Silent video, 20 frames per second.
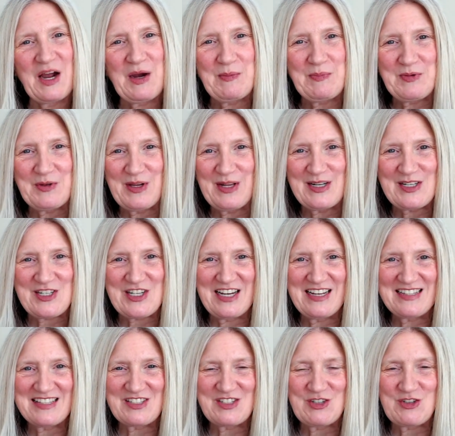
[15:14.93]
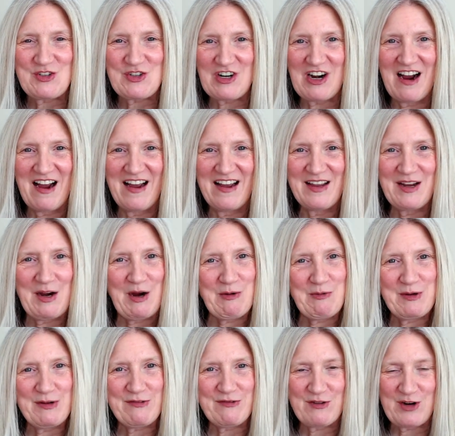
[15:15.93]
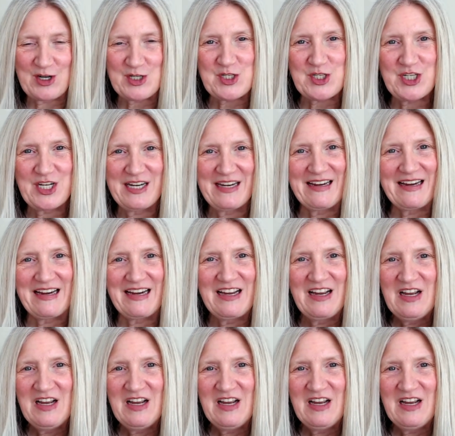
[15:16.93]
I hope you get a chance to try a refreshing